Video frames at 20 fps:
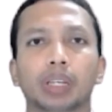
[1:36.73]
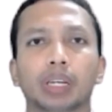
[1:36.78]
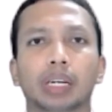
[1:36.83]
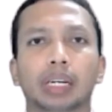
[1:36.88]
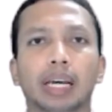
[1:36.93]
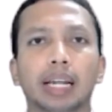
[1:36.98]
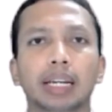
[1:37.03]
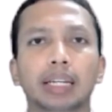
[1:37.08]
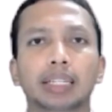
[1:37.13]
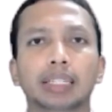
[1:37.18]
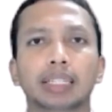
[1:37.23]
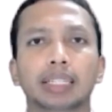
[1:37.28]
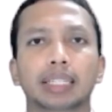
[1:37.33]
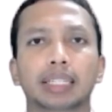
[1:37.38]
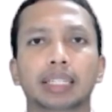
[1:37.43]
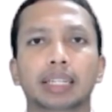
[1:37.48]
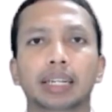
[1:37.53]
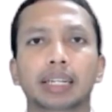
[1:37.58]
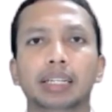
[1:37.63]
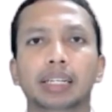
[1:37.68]
collecting
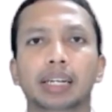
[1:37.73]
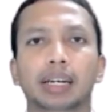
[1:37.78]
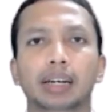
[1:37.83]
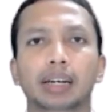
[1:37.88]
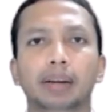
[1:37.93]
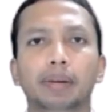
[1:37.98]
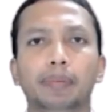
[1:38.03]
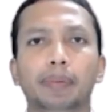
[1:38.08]
data